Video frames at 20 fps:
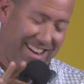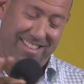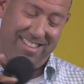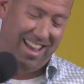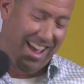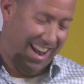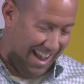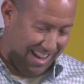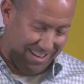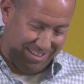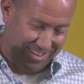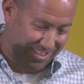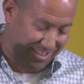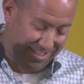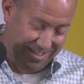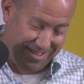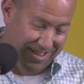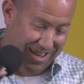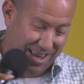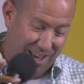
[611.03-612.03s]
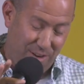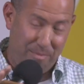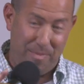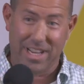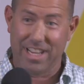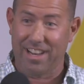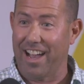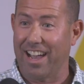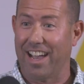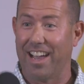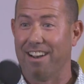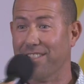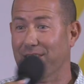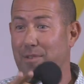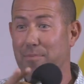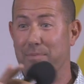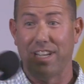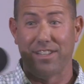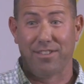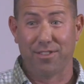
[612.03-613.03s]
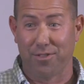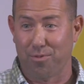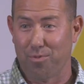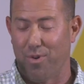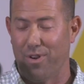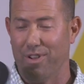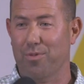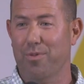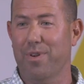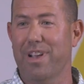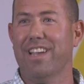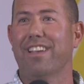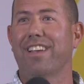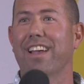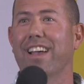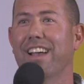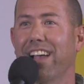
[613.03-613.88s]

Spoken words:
just got to ask you, this is killing me, and I got to eliminate this word of the week.